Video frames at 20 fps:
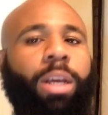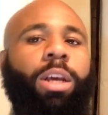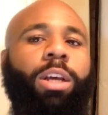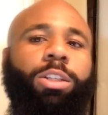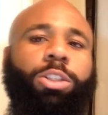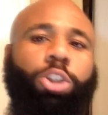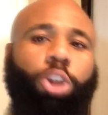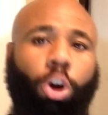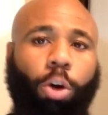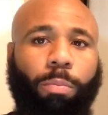
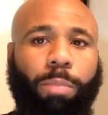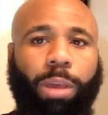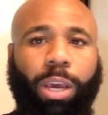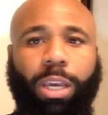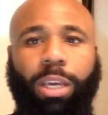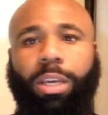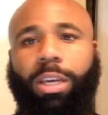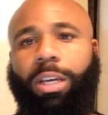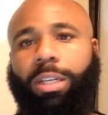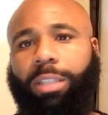it's no
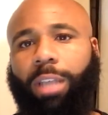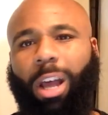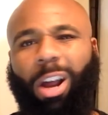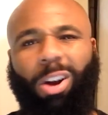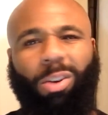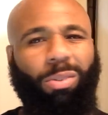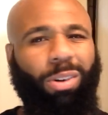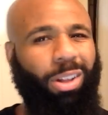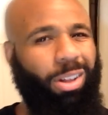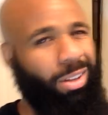biggie, because I
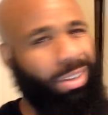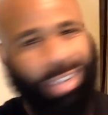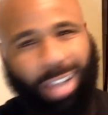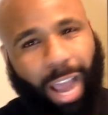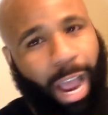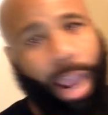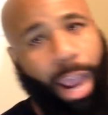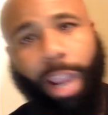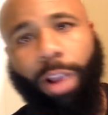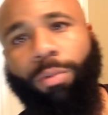
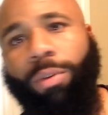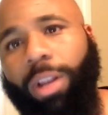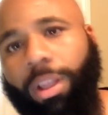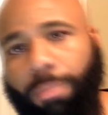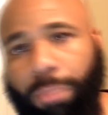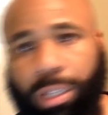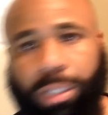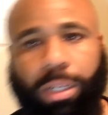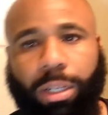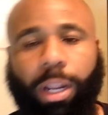ain't really
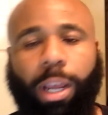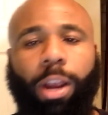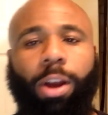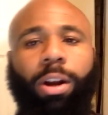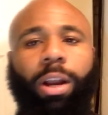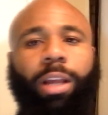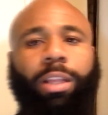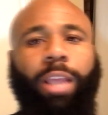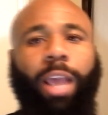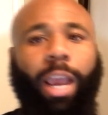missing the
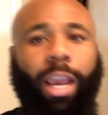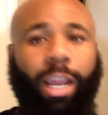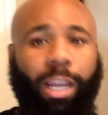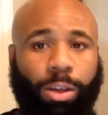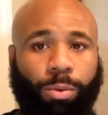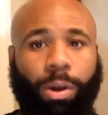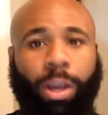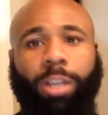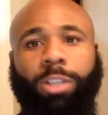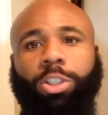hair like that
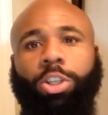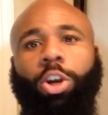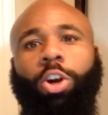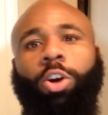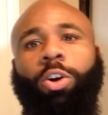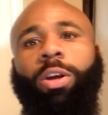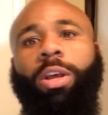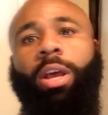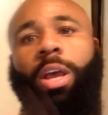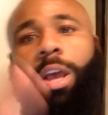anyway.
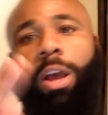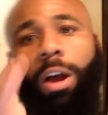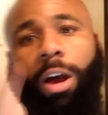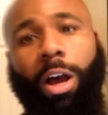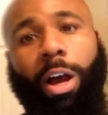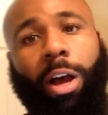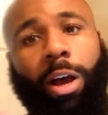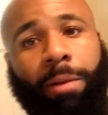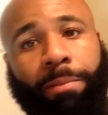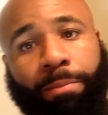So
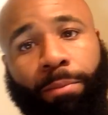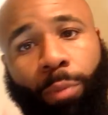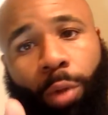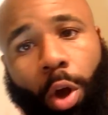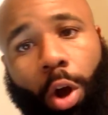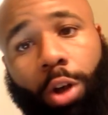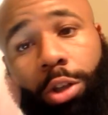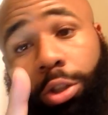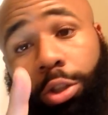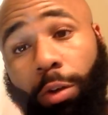
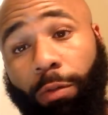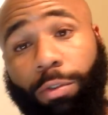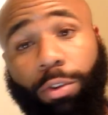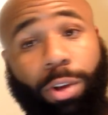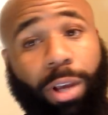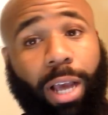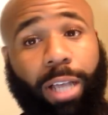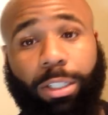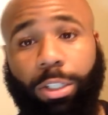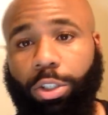also for
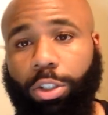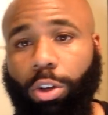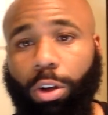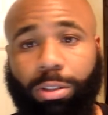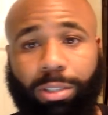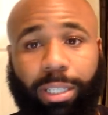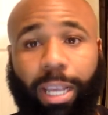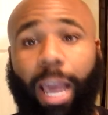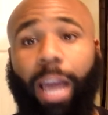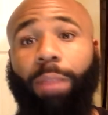you guys that's all
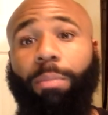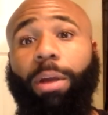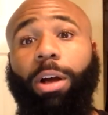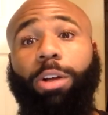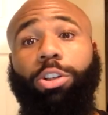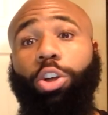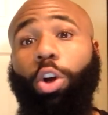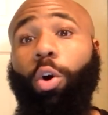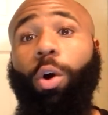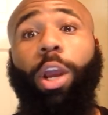sad
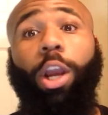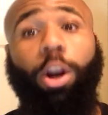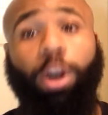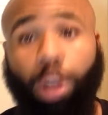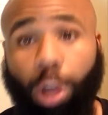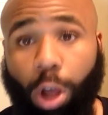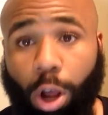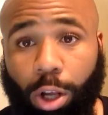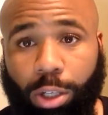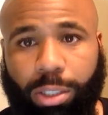about your hair
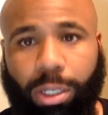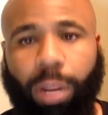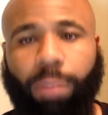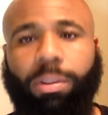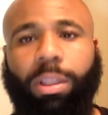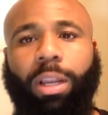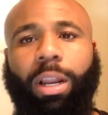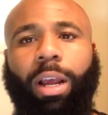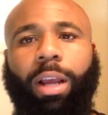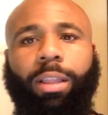loss and
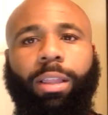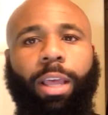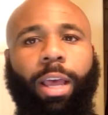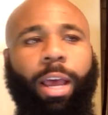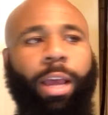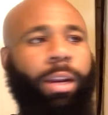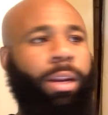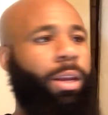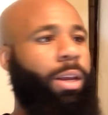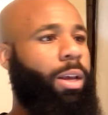everything like
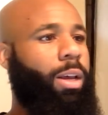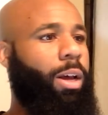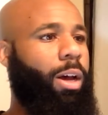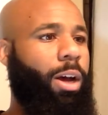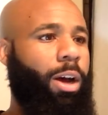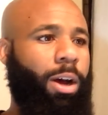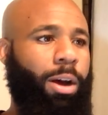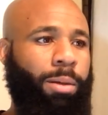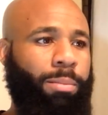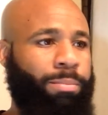that,
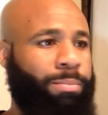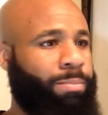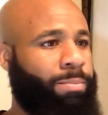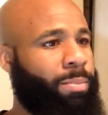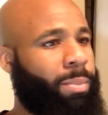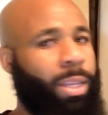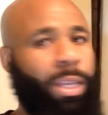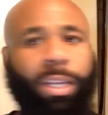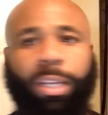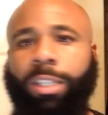
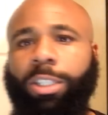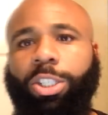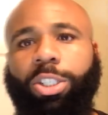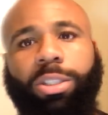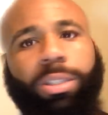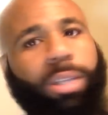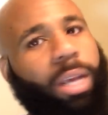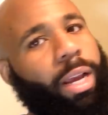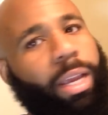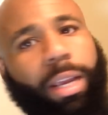
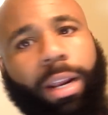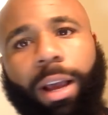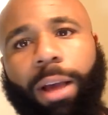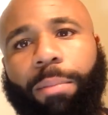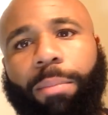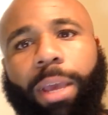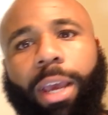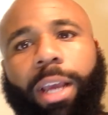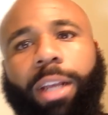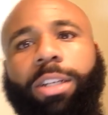just suck it
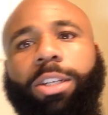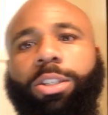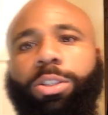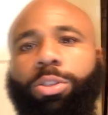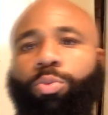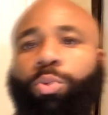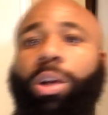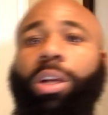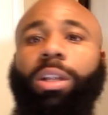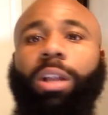up, man.
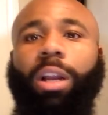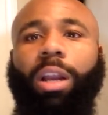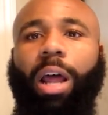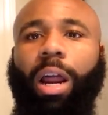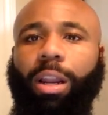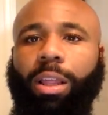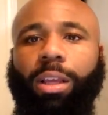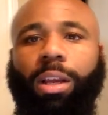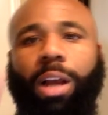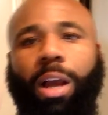Just read a
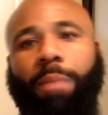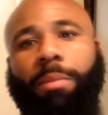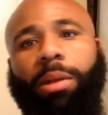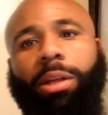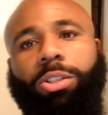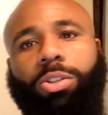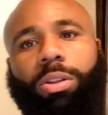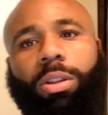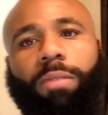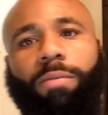lot of the
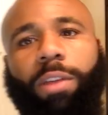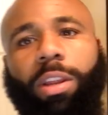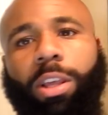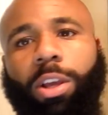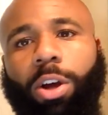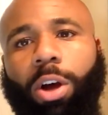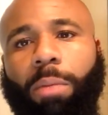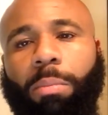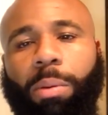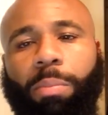comments on the
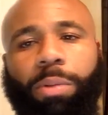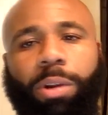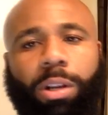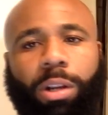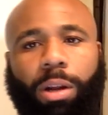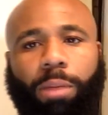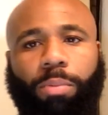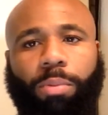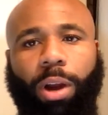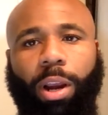video. I'm going to put
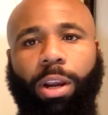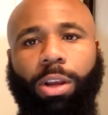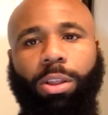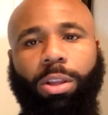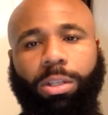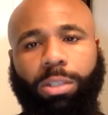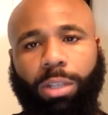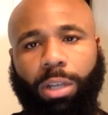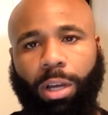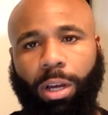it up right here.
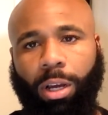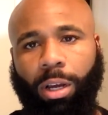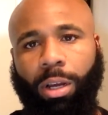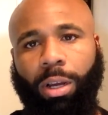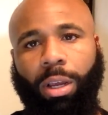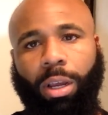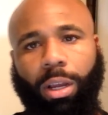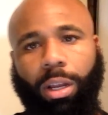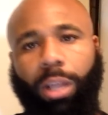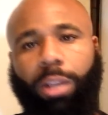That's
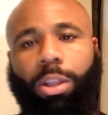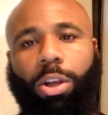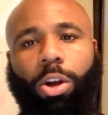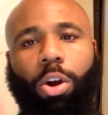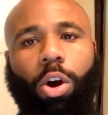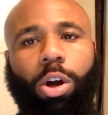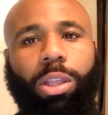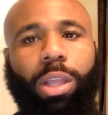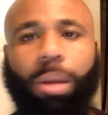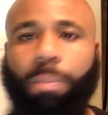click the
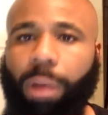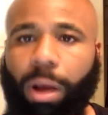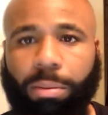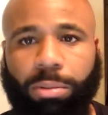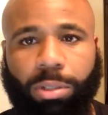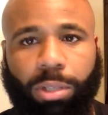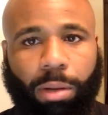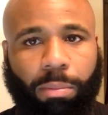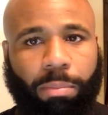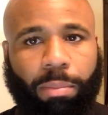card that
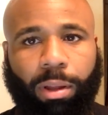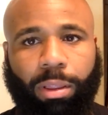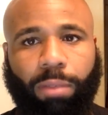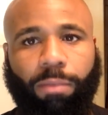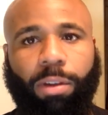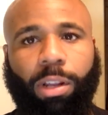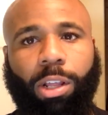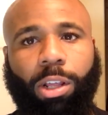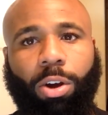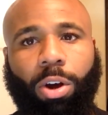pops up about the
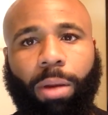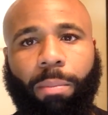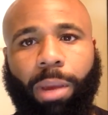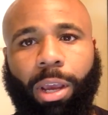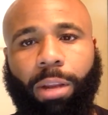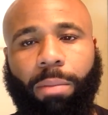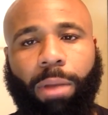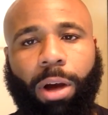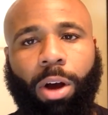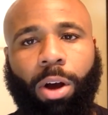video I
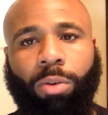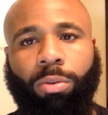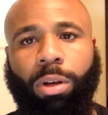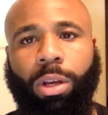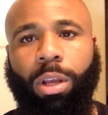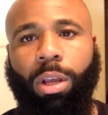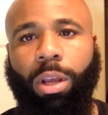made about